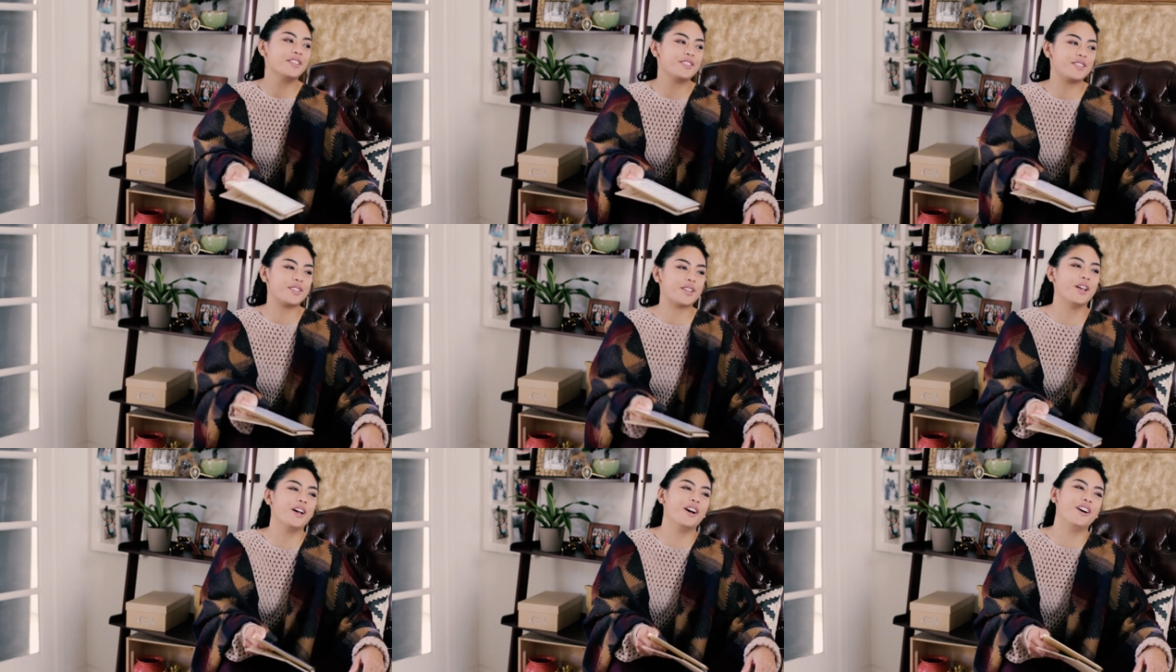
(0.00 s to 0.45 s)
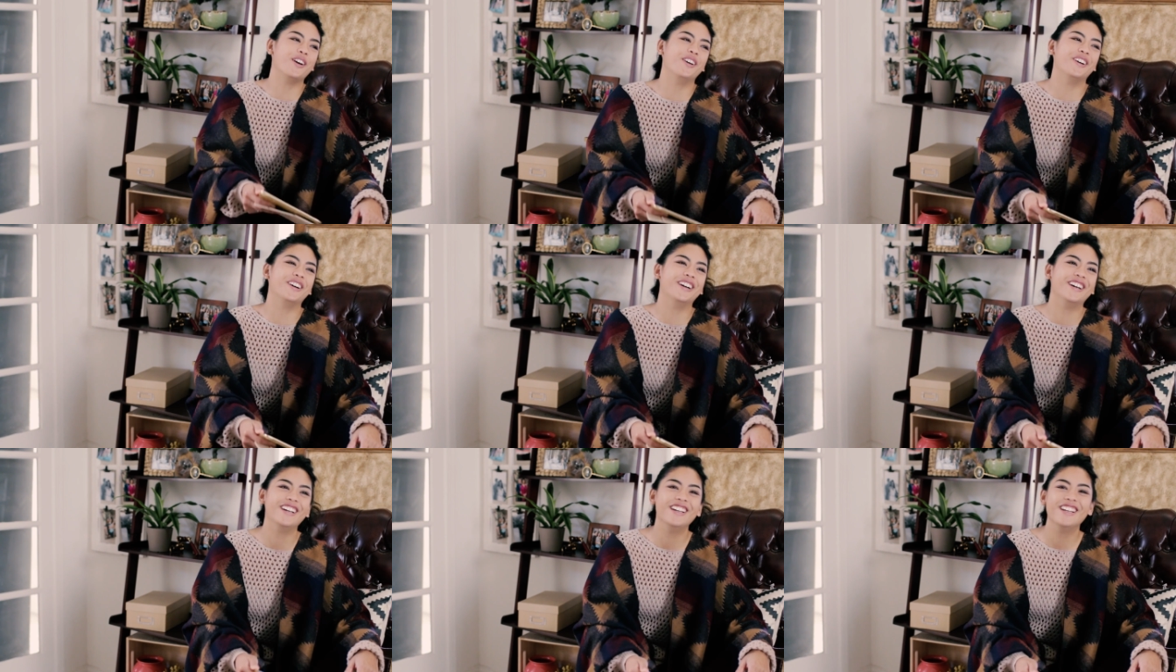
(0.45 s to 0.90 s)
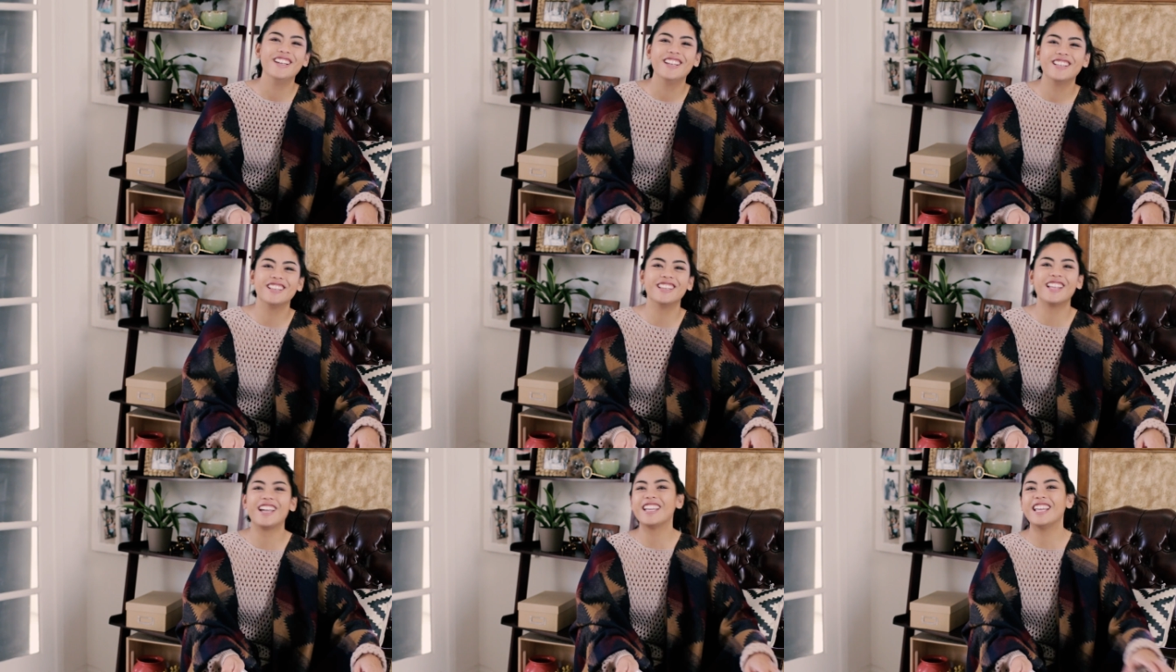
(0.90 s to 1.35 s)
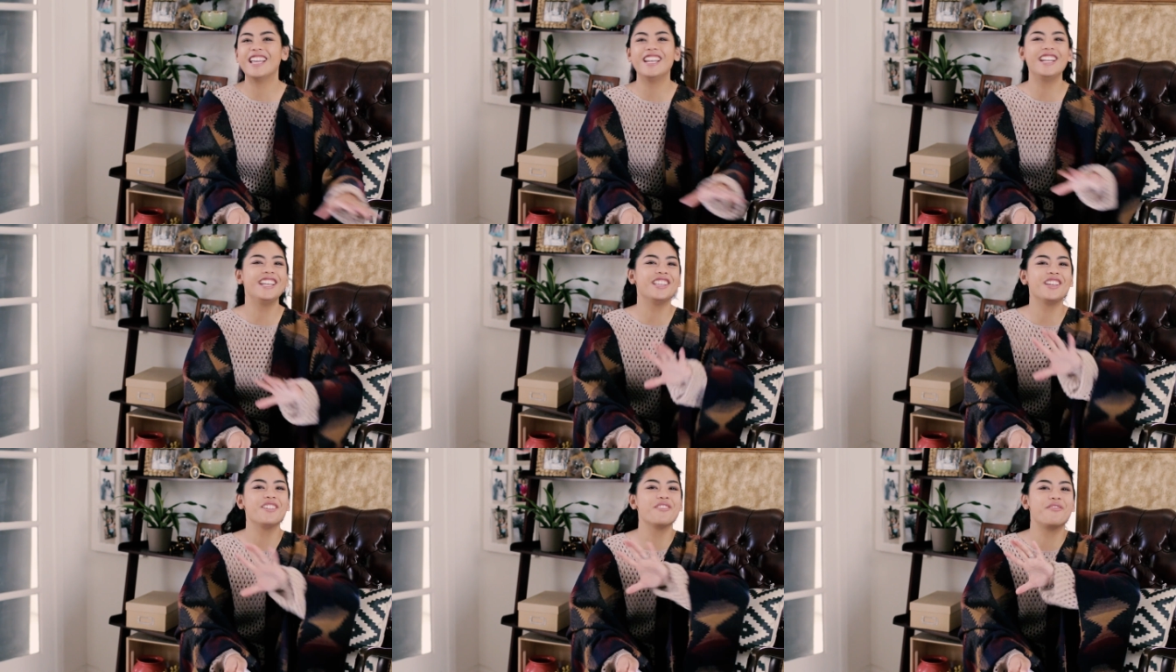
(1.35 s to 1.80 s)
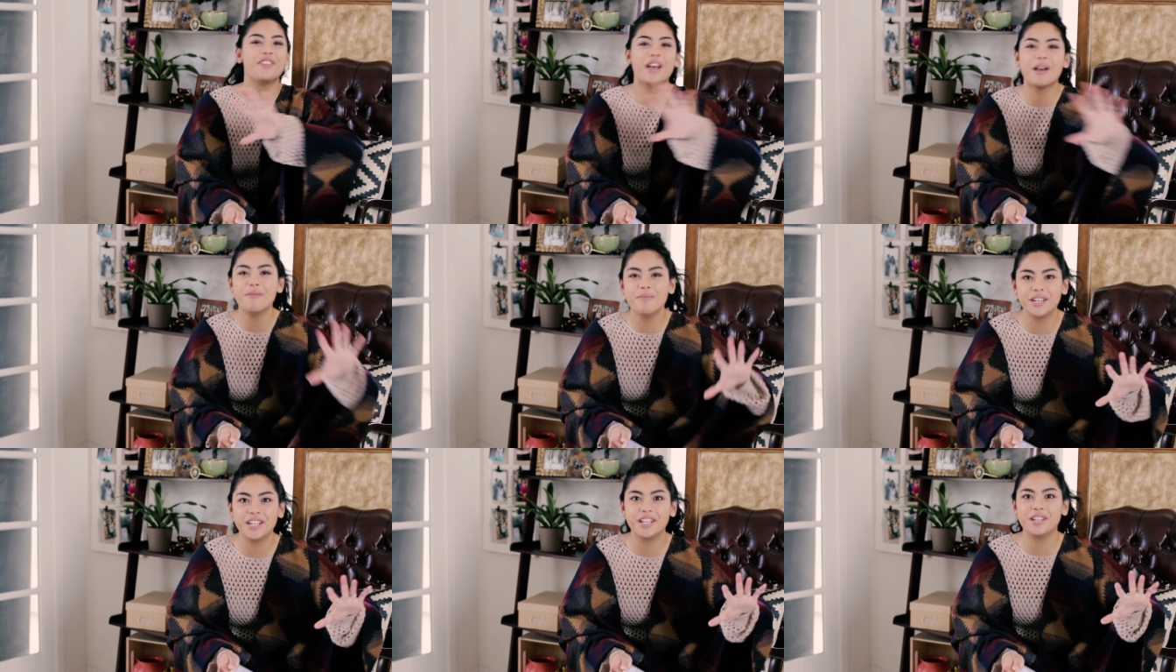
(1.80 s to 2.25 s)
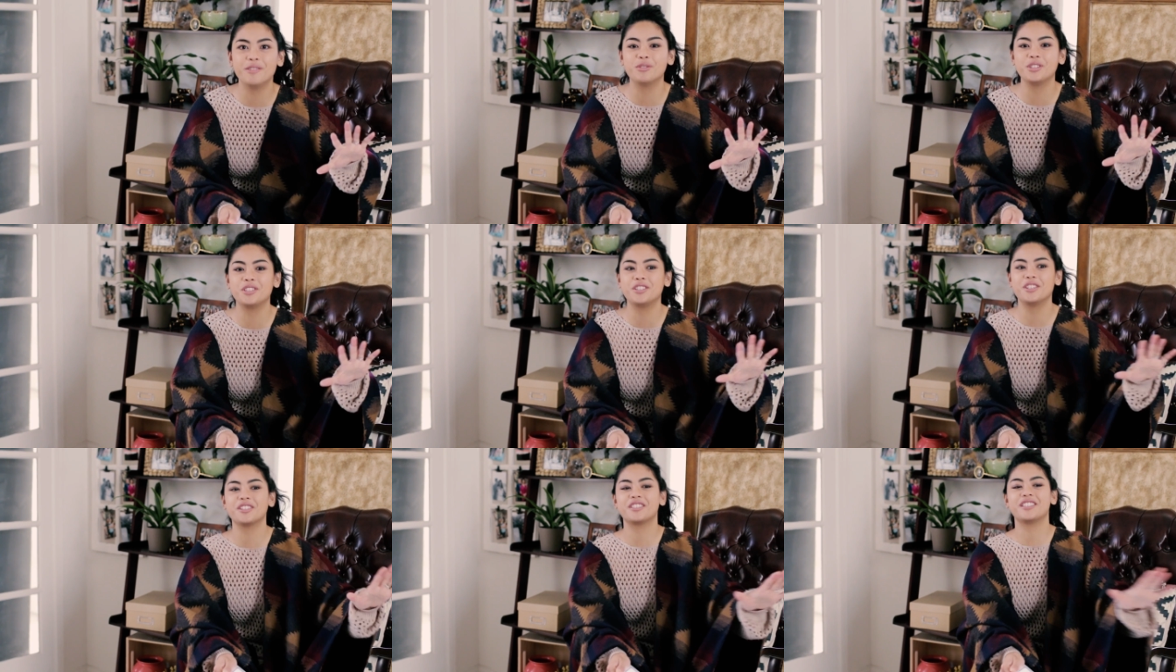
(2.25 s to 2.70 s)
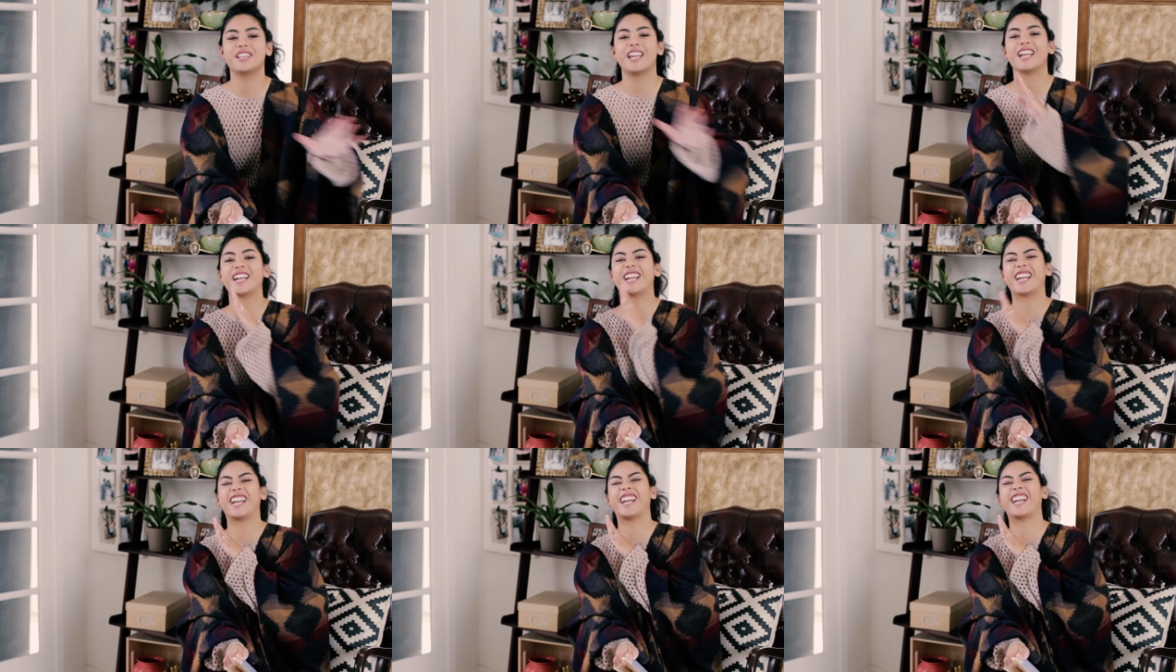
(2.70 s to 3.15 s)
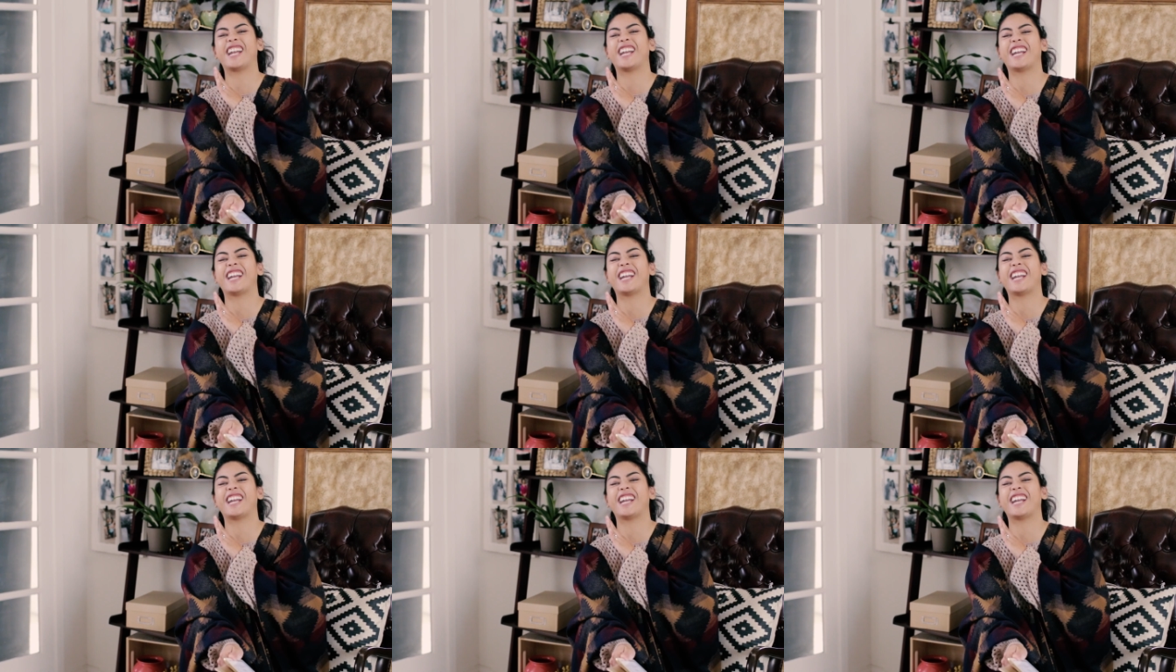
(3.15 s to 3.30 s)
So like anything feminine was just like,